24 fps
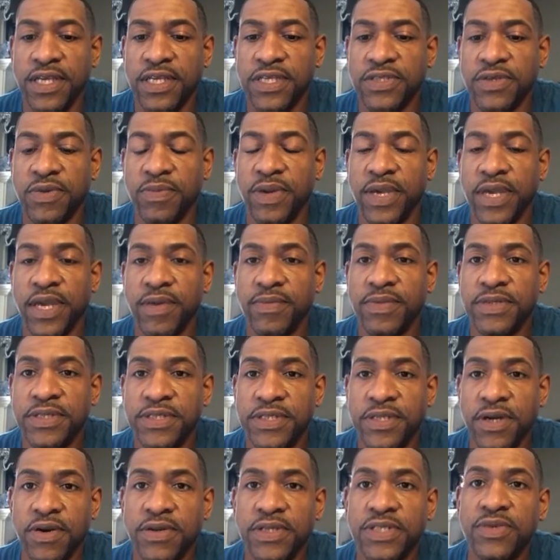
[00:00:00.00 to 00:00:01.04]
So being able to
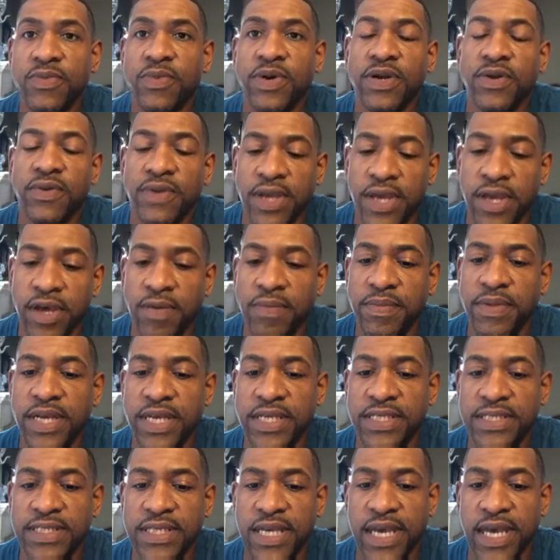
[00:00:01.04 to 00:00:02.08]
talk to someone on the help
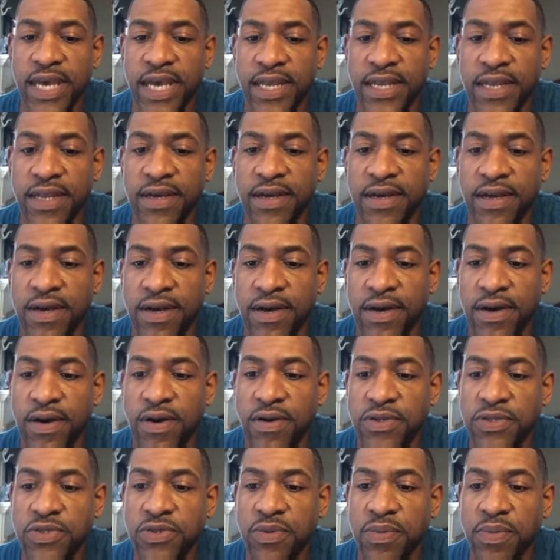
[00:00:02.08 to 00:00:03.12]
desk side
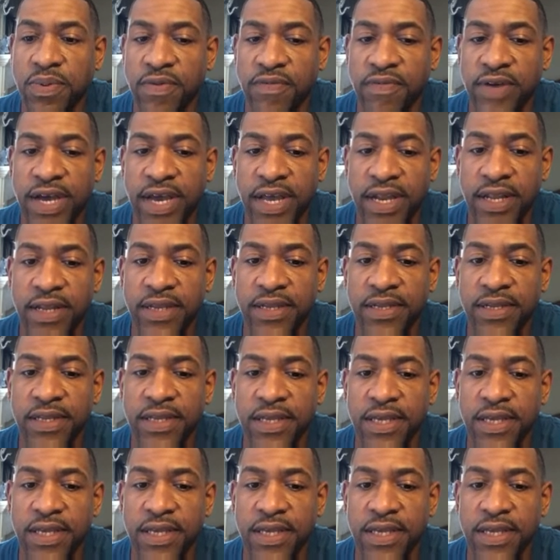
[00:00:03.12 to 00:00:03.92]
also provided